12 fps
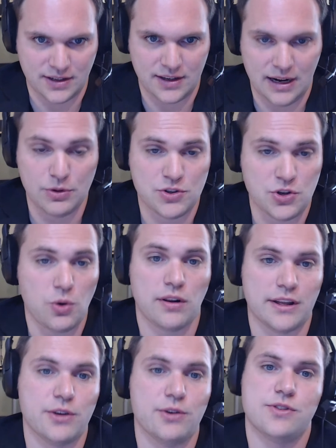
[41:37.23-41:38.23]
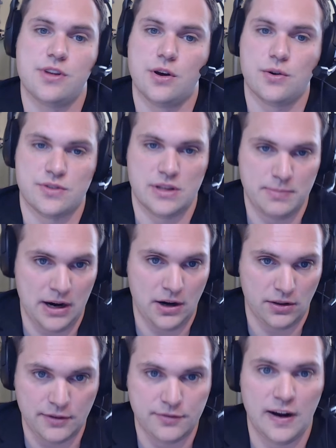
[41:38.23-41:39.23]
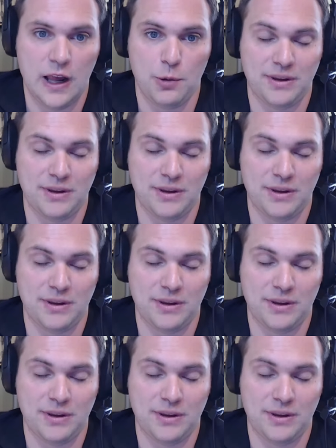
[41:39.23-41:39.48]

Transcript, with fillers: And I would totally use those in the buyer lead follow up.